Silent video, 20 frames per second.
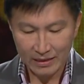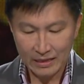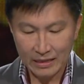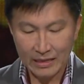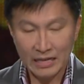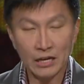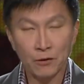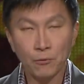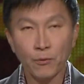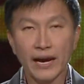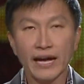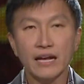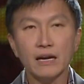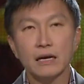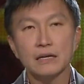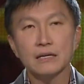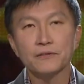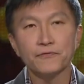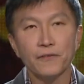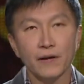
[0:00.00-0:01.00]
He went
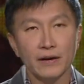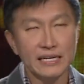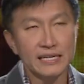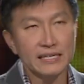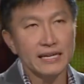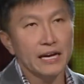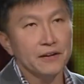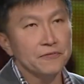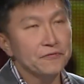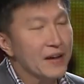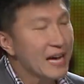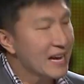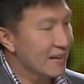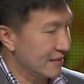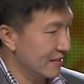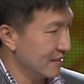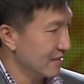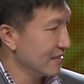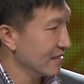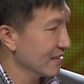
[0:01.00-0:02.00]
on a 40 day
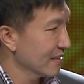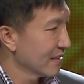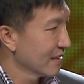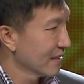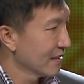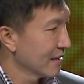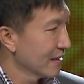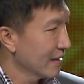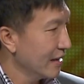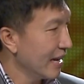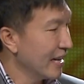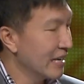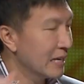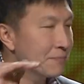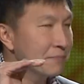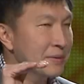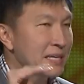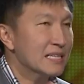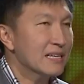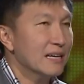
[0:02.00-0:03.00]
fast, and
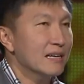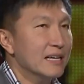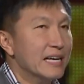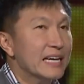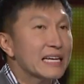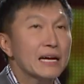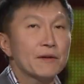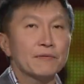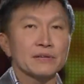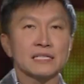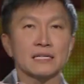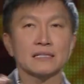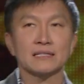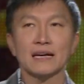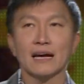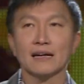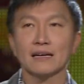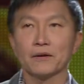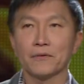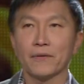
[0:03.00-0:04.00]
immediately there was
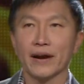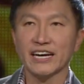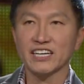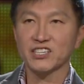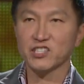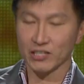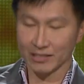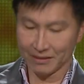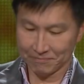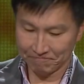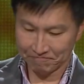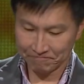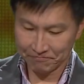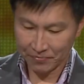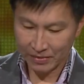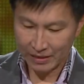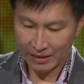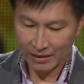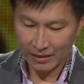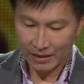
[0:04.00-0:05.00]
acceleration.
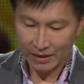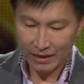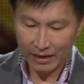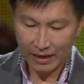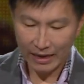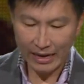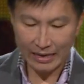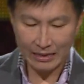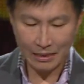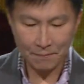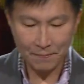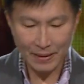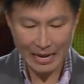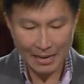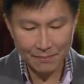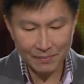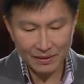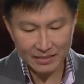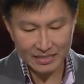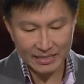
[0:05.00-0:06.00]
And the
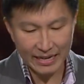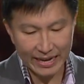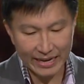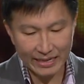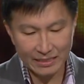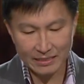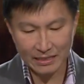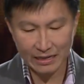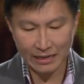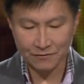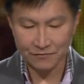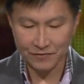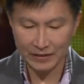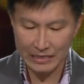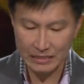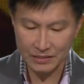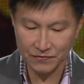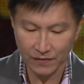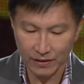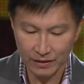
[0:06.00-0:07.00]
Bible says in
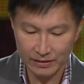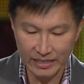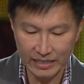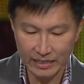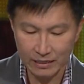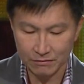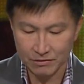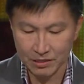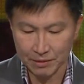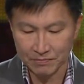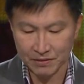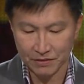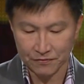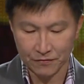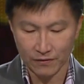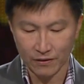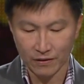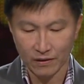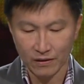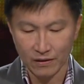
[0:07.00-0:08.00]
verse 14 of chapter
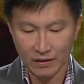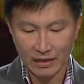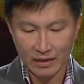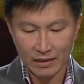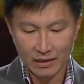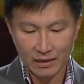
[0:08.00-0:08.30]
4,